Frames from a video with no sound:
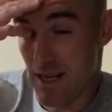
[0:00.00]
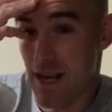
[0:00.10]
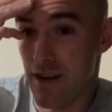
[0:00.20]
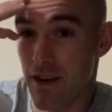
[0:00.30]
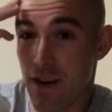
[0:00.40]

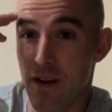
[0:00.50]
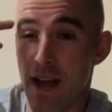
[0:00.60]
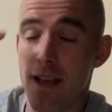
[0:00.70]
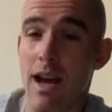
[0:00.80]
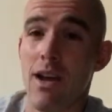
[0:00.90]
I don't know.
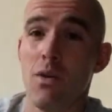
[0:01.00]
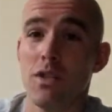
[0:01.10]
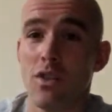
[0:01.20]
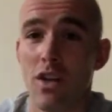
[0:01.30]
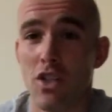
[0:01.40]
I, I
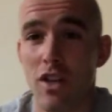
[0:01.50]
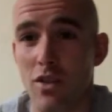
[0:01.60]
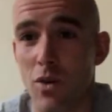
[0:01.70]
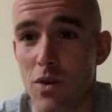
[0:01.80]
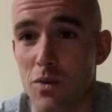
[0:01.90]
always thought Chuck
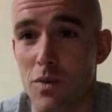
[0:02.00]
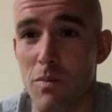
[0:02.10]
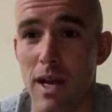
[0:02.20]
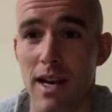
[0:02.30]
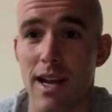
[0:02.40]
Norris was
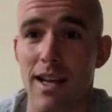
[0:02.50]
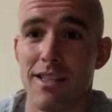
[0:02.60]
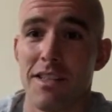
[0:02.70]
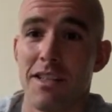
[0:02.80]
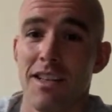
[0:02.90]

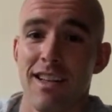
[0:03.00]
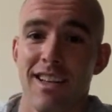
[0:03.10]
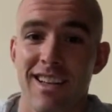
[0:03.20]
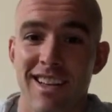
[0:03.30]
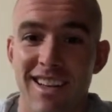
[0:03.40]
badass.
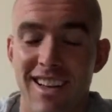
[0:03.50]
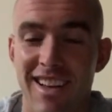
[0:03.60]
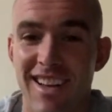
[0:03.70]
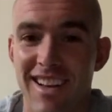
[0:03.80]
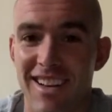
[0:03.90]

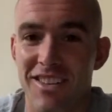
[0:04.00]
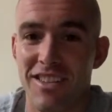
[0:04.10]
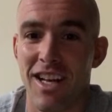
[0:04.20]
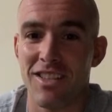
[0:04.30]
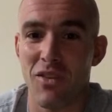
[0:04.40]

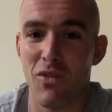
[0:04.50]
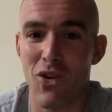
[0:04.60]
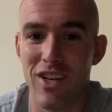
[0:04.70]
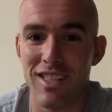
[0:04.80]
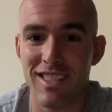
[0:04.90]
Delta
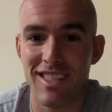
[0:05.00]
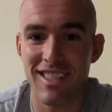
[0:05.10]
Force.